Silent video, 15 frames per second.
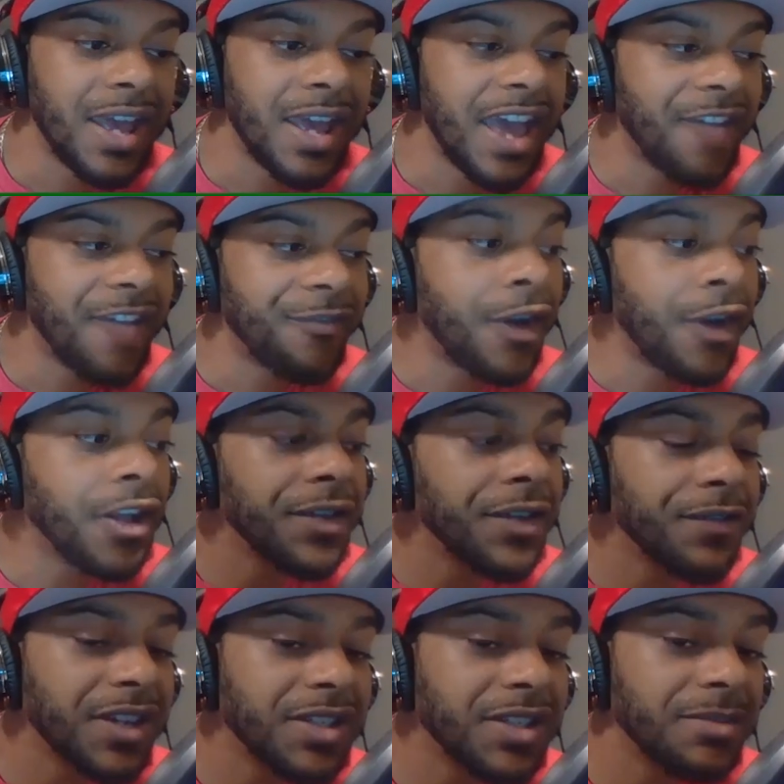have
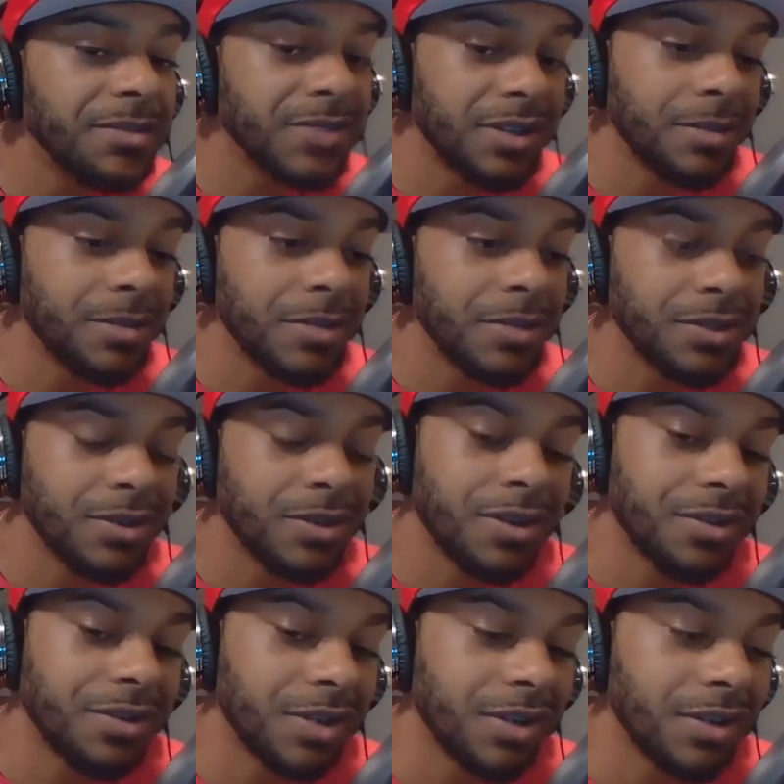fallen victim to their mental
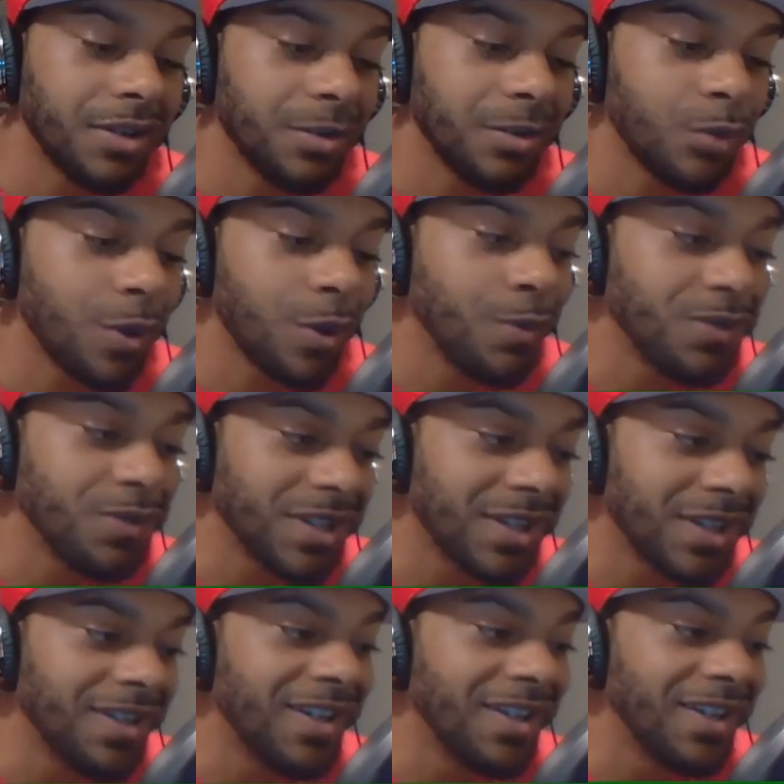health woes
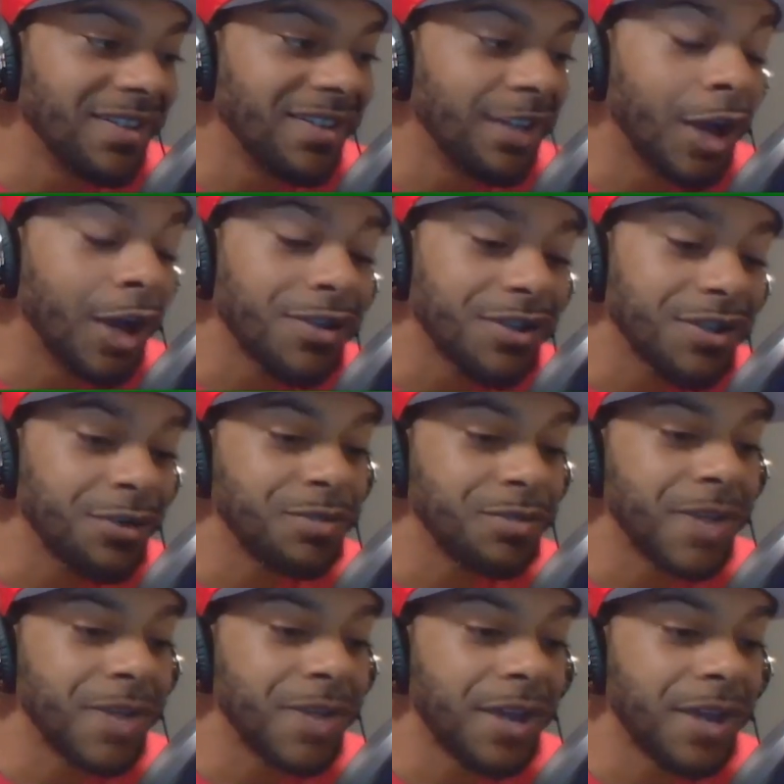and lost those
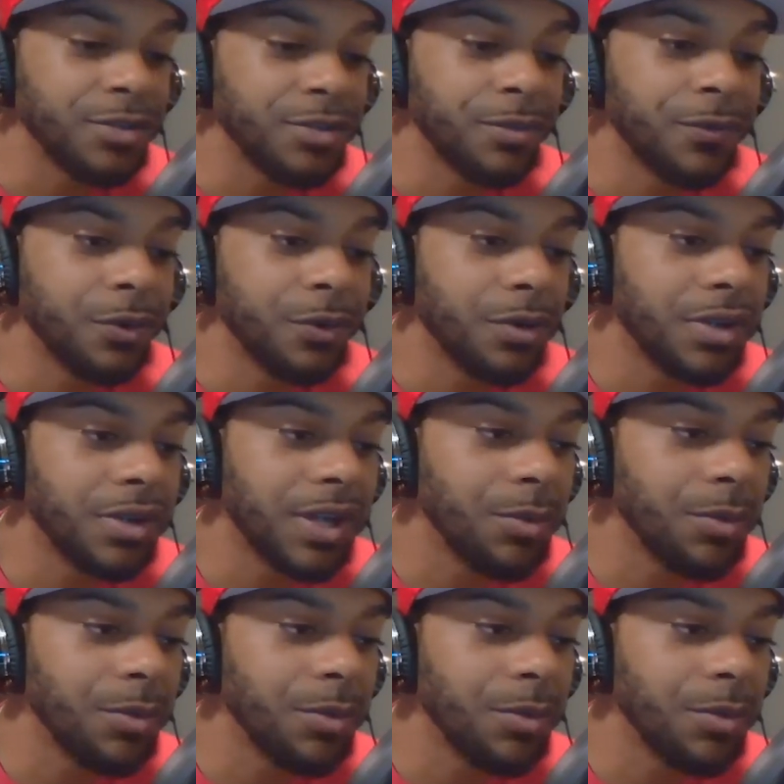battles before they were